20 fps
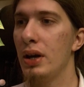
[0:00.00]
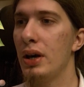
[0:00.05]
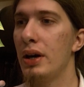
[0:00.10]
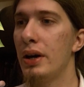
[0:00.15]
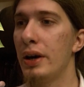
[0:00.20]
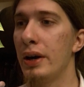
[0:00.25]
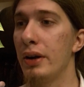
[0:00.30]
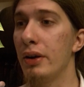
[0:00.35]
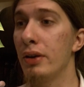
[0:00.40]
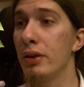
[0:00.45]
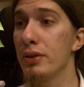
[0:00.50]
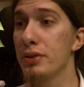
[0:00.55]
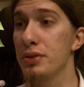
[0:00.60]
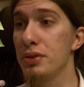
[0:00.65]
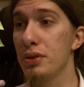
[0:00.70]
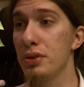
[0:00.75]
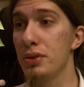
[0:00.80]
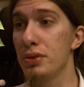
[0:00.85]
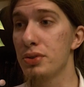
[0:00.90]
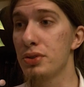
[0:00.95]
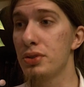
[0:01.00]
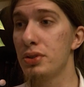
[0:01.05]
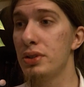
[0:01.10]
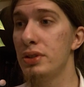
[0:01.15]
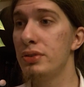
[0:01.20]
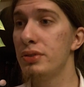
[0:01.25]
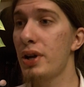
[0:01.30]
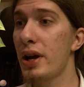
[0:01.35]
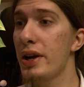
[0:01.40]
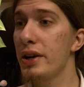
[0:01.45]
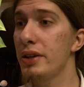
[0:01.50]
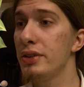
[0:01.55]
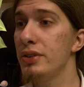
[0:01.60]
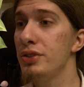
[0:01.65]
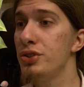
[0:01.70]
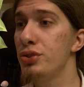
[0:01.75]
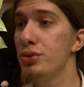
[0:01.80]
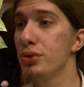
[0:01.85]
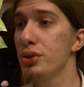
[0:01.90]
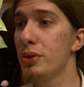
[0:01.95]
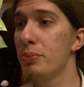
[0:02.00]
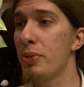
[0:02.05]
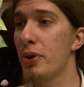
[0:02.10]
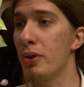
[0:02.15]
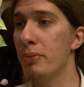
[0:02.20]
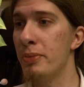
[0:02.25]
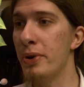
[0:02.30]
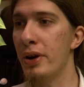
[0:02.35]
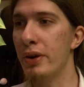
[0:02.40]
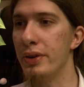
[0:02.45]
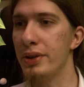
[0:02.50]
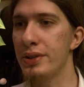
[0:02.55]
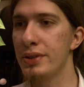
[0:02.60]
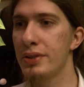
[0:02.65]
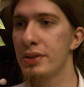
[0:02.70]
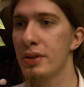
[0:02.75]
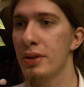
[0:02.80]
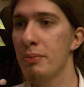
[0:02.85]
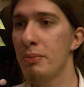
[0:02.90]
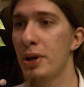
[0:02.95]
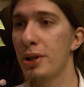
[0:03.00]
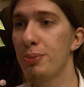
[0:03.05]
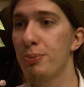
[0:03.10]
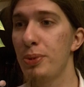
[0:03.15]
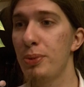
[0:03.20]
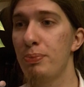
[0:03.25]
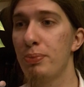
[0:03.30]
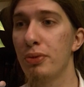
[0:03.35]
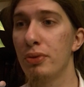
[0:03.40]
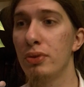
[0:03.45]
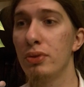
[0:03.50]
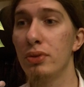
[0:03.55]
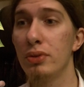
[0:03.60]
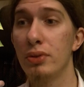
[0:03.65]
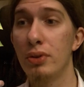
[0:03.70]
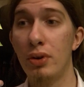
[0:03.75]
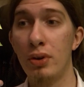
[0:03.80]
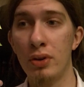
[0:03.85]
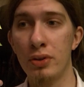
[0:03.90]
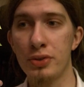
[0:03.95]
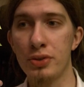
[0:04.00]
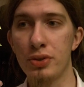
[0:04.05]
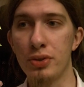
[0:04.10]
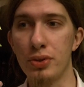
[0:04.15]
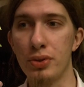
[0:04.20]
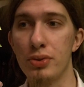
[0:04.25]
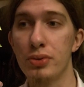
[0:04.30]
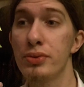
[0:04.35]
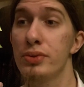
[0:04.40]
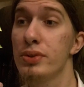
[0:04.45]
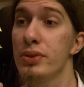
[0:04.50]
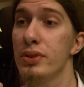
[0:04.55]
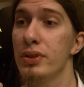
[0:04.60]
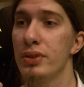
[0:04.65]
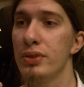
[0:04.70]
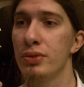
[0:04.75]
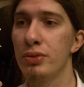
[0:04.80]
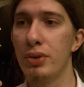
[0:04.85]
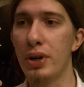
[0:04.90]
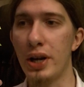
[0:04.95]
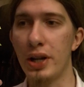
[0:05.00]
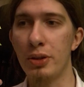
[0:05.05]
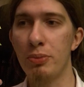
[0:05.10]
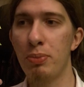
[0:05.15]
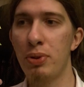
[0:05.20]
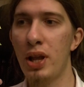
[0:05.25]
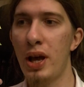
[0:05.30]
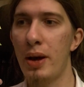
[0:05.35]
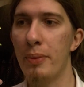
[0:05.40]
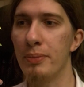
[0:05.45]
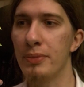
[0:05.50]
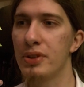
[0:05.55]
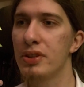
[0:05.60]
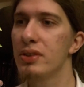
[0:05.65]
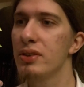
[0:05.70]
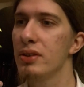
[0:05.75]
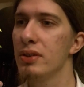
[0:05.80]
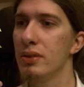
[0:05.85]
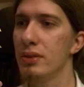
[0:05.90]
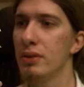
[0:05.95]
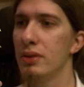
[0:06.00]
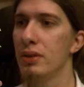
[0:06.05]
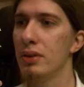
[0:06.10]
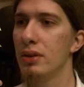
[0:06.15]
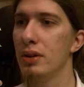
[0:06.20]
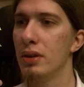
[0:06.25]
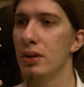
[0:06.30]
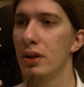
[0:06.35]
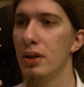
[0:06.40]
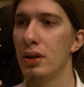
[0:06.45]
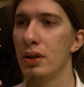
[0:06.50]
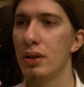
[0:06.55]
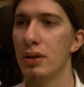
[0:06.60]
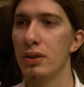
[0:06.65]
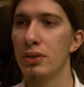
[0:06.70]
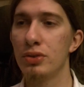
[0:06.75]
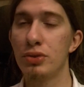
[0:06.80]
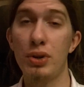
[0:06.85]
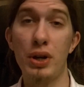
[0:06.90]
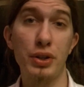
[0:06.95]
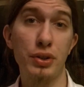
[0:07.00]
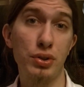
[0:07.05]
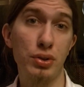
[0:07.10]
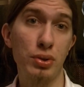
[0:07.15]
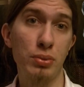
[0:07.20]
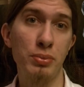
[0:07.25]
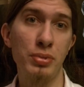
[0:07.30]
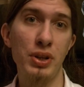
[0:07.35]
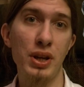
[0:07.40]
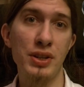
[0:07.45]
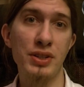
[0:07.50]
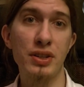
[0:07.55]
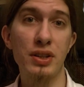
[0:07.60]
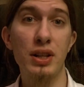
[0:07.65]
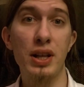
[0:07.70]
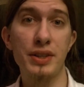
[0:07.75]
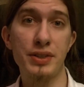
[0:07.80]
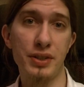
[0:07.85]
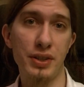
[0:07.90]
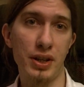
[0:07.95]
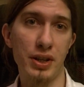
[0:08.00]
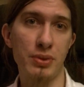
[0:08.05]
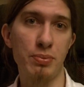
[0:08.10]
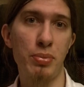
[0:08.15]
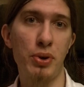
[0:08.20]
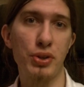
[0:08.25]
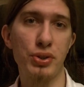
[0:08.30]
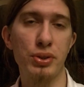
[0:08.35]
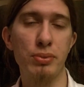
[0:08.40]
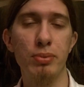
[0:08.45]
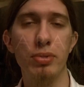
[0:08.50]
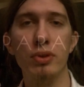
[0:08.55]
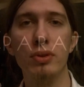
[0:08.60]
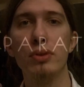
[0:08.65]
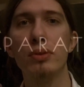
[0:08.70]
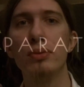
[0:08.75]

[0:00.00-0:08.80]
I also used dried juniper berries, but people also use dried plums. Tried to be as classic as possible.